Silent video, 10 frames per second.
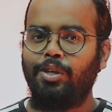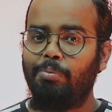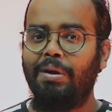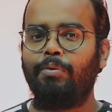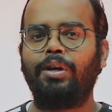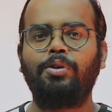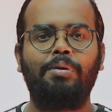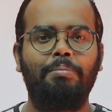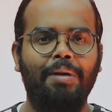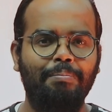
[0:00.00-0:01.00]
You may want to
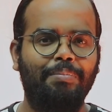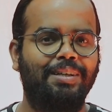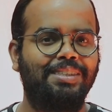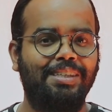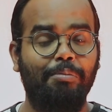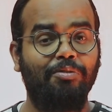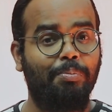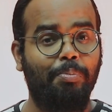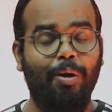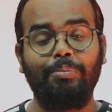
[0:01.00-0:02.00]
remember some of
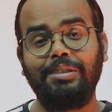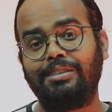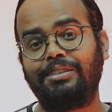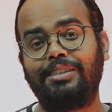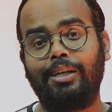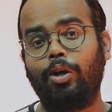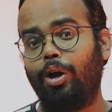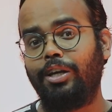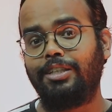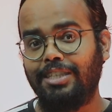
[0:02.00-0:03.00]
the promises that
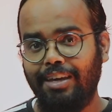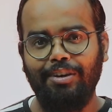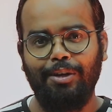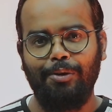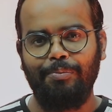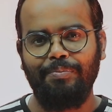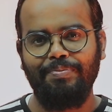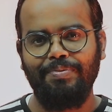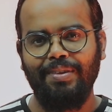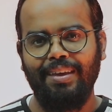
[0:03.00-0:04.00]
God has given
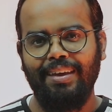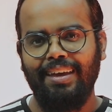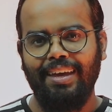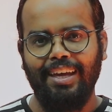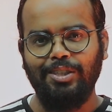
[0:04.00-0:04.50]
you.